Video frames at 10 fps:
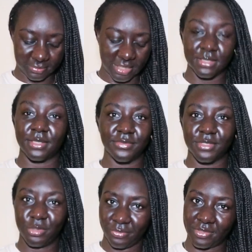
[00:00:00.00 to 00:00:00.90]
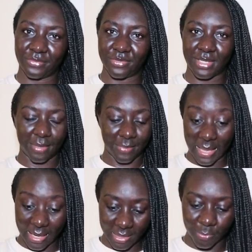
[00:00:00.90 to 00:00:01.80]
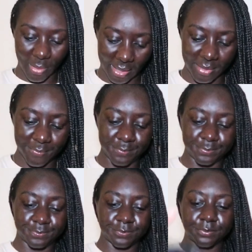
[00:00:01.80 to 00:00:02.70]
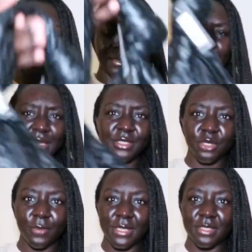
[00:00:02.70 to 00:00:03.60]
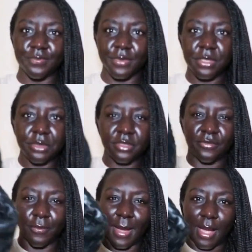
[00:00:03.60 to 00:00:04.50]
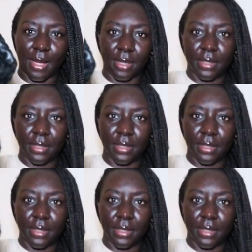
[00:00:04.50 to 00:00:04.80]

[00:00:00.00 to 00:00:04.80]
that's a different story for a different day anyway she got me this beautiful bag